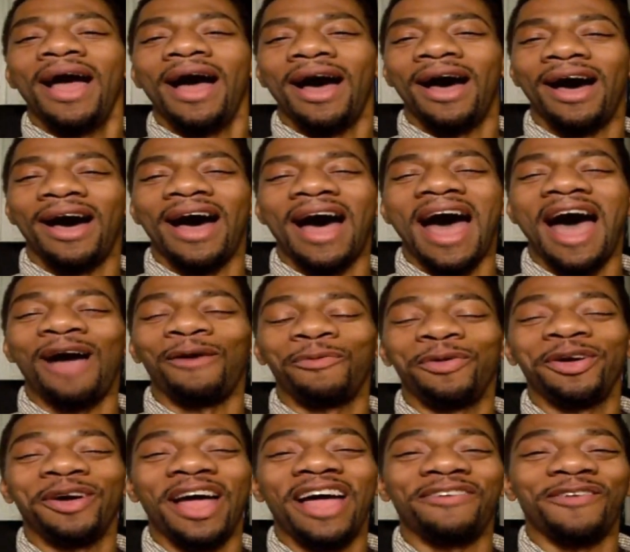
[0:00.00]
Uh, I
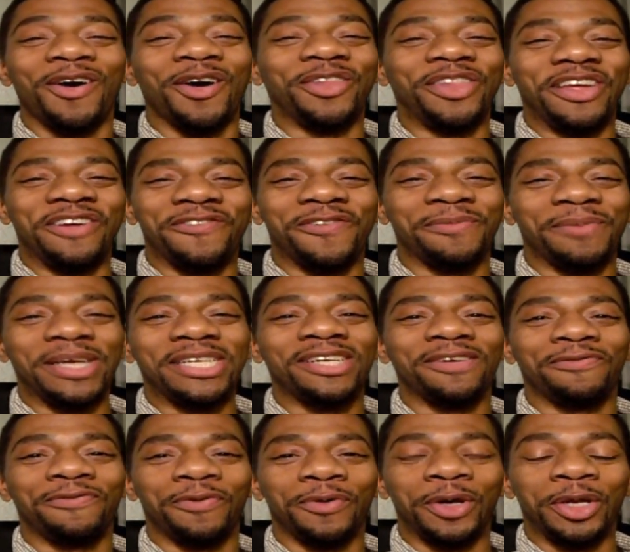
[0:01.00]
will have all the
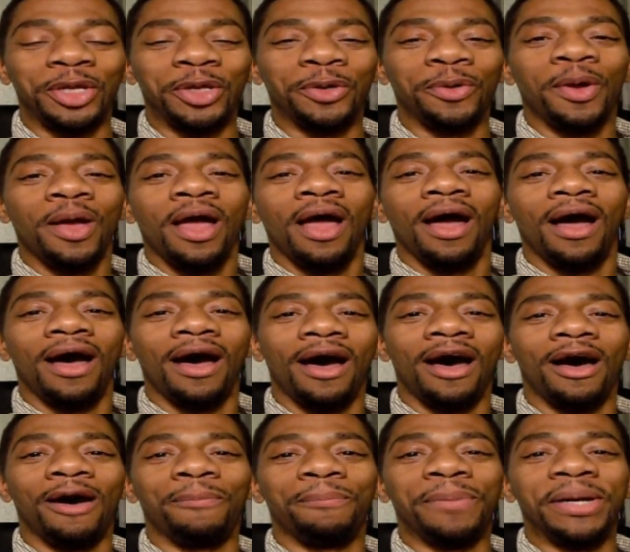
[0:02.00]
information for you,
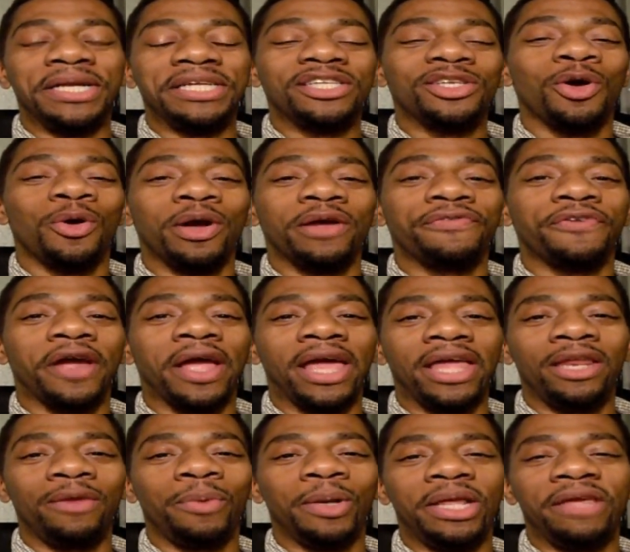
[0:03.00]
um, but it's going for
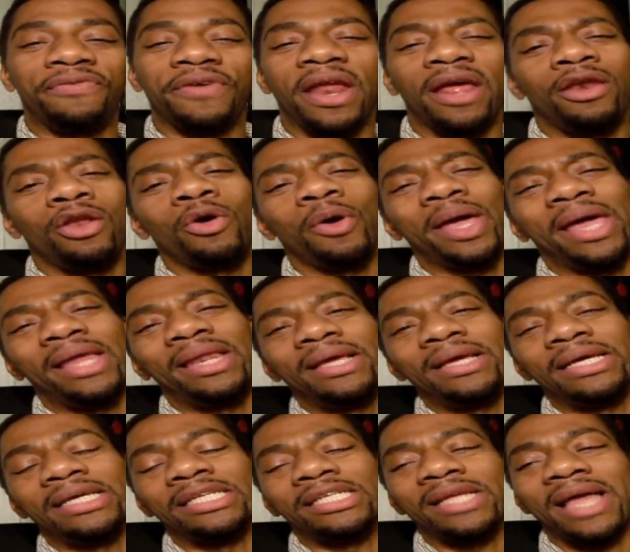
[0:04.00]
Haiti Relief. And I know
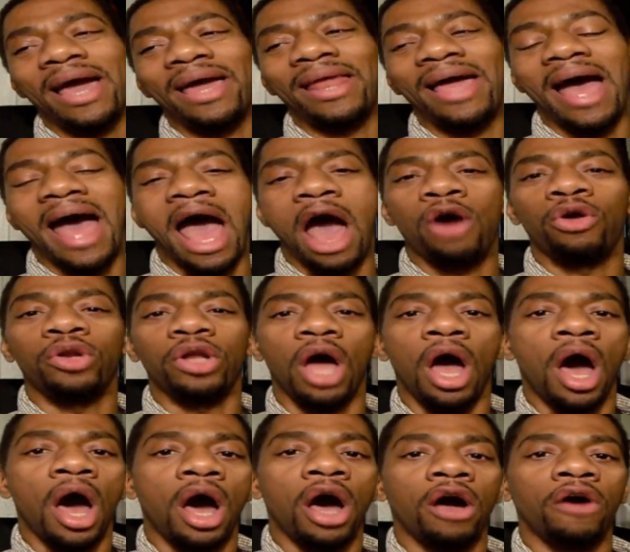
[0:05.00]
Haiti is kind of out
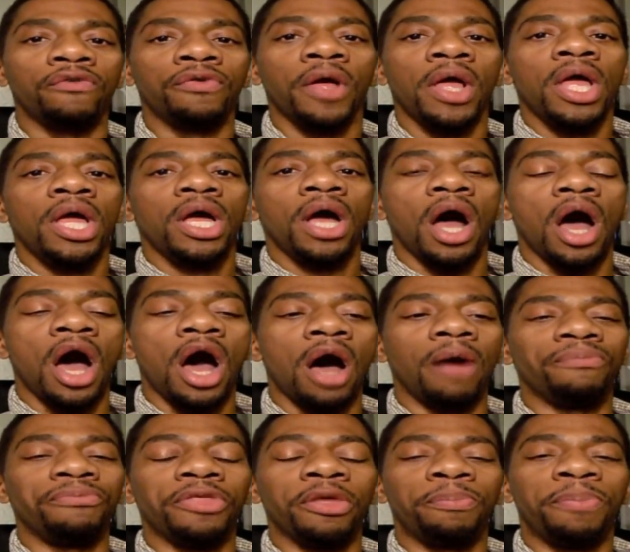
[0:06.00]
of
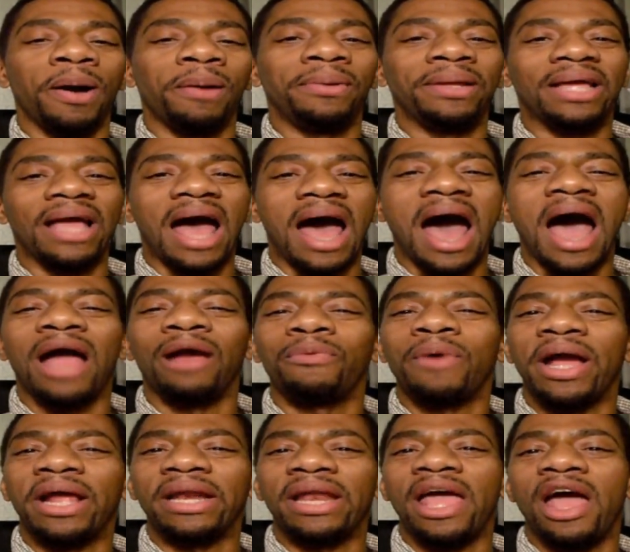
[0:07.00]
um, the public eye
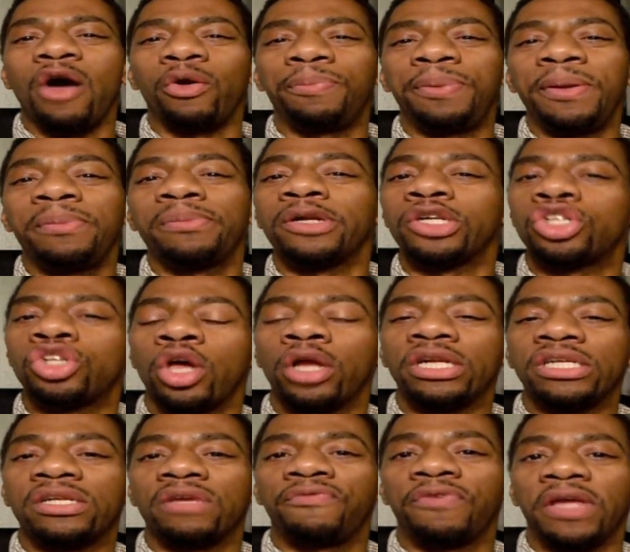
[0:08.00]
right now, and people are
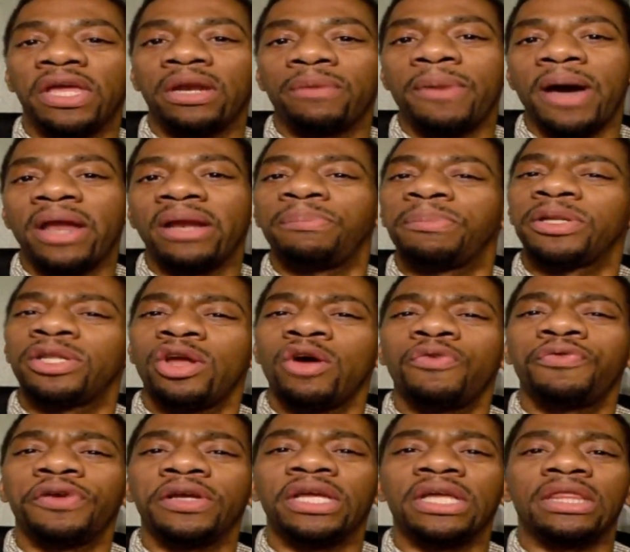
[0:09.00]
starting to forget about it. But
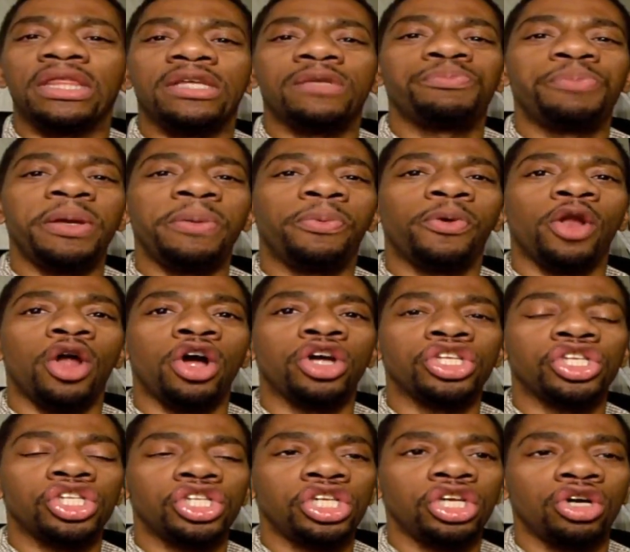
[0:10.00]
don't forget, these people are
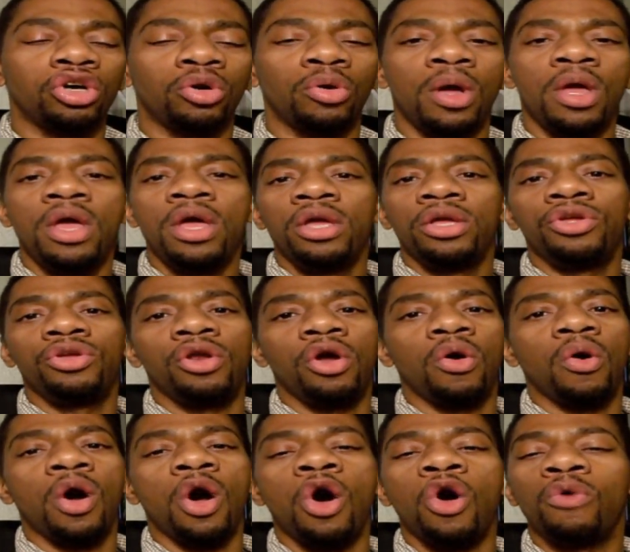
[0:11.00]
still, you
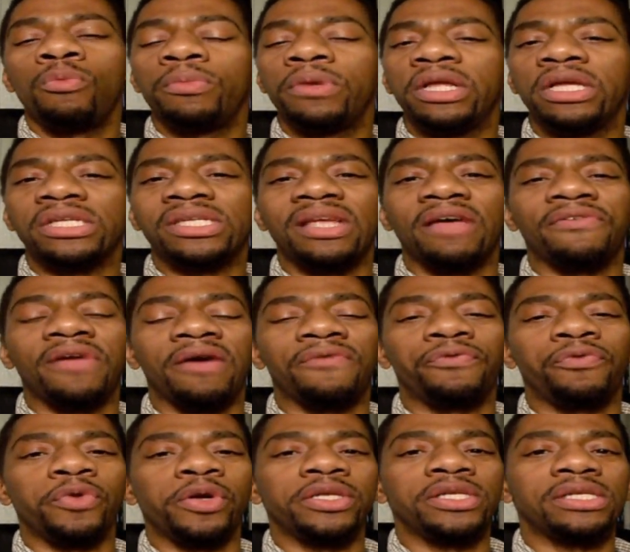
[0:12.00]
know, homeless. I've
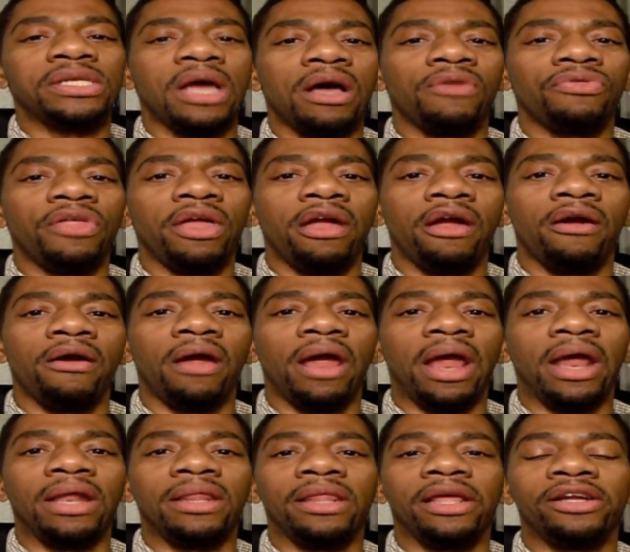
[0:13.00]
got friends down there,
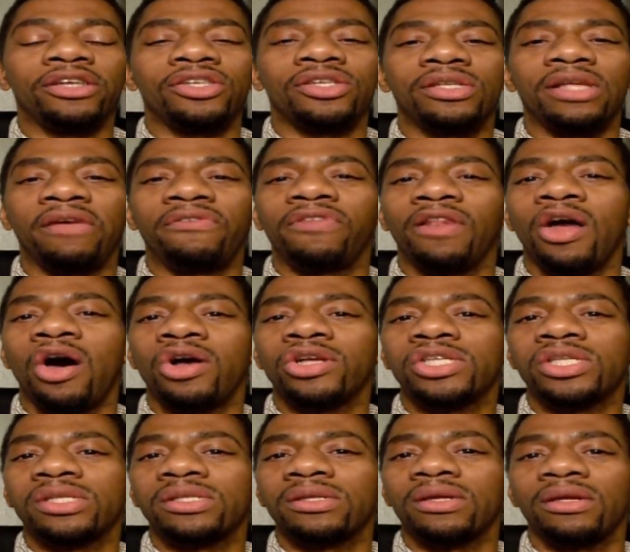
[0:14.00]
and they've, they've
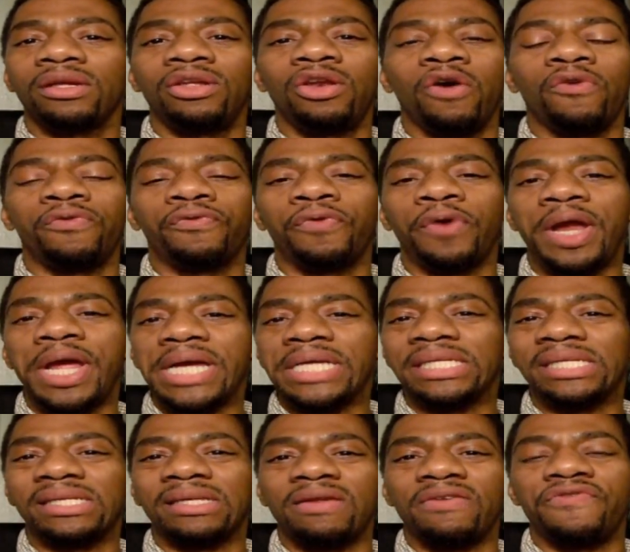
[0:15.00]
lost, you know,
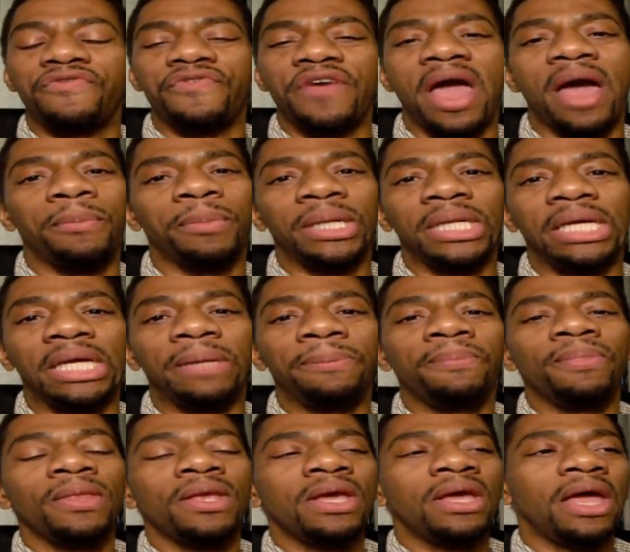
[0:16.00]
friends and family,
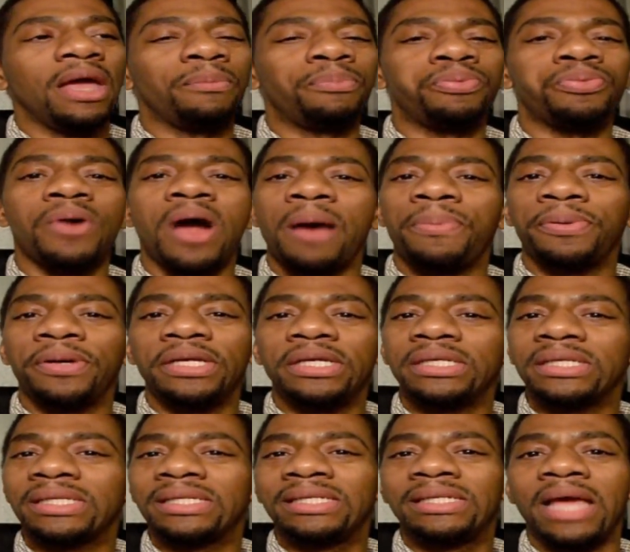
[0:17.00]
and property
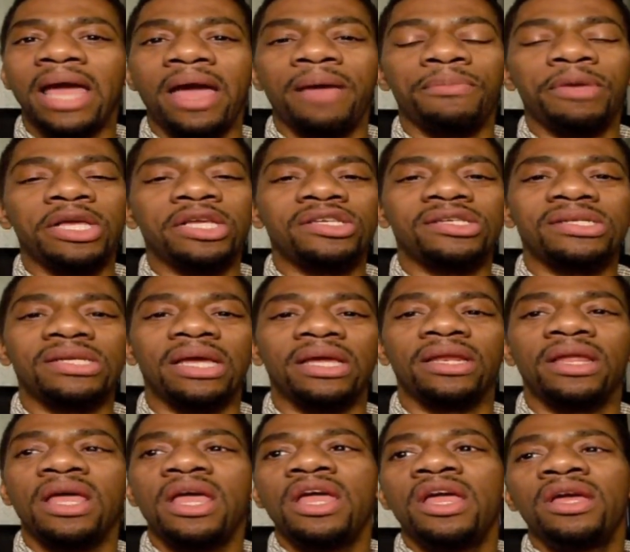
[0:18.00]
is damaged.
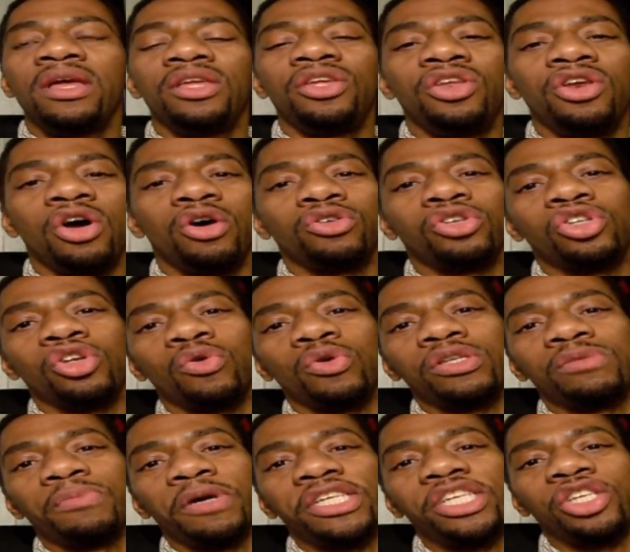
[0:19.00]
And, you know, so
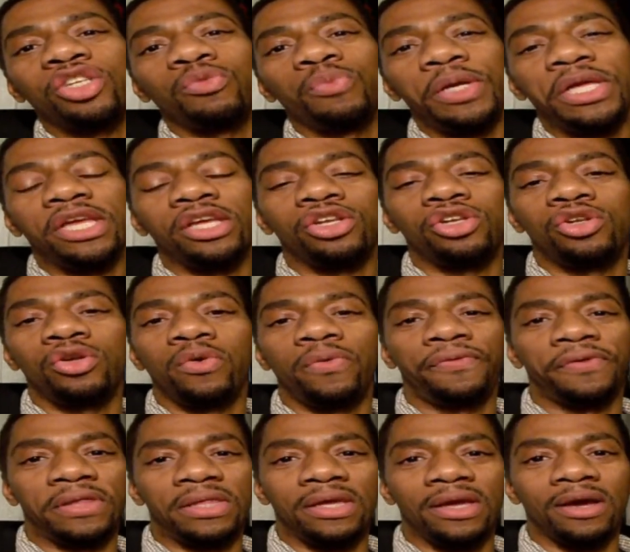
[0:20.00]
as much as we can do
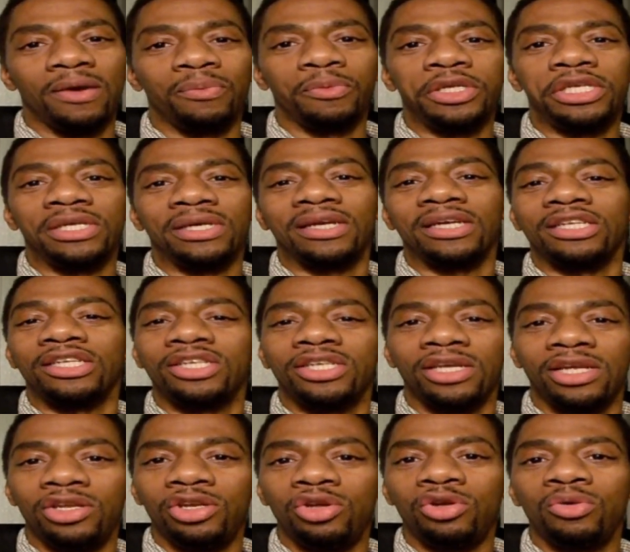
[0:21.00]
for them, we should
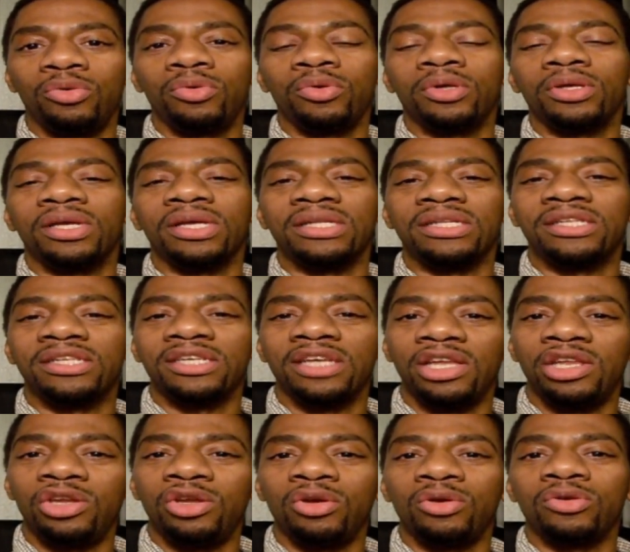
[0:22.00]
continue,
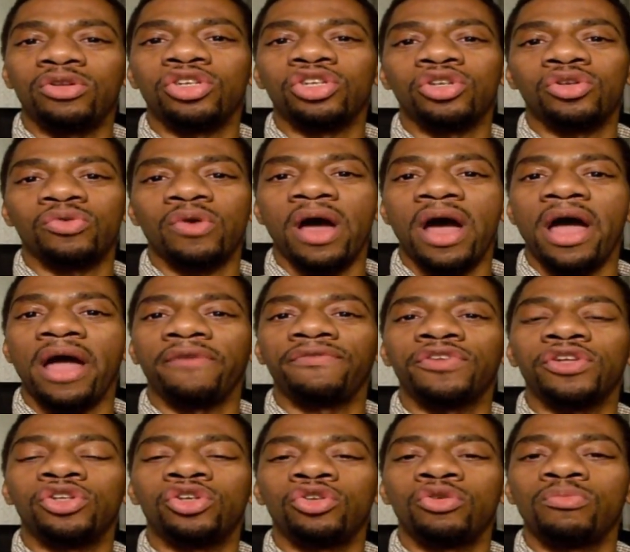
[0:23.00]
continue to strive
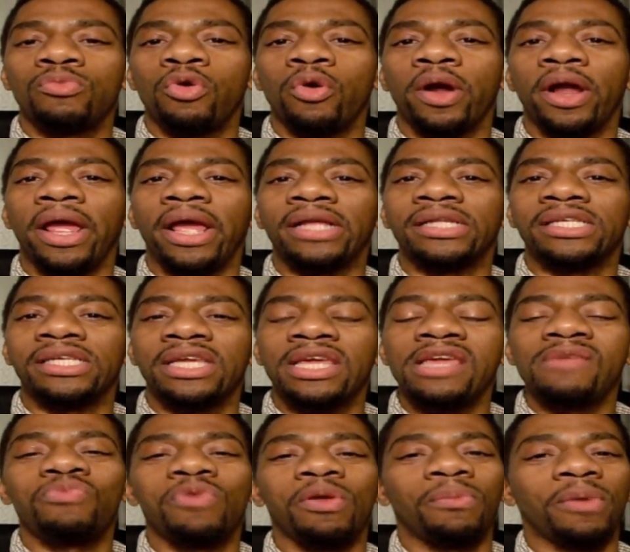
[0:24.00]
to do more and to
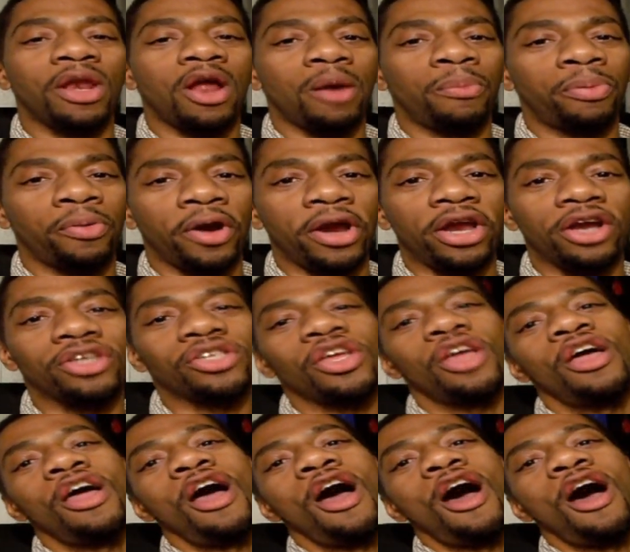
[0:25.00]
keep them in our prayers.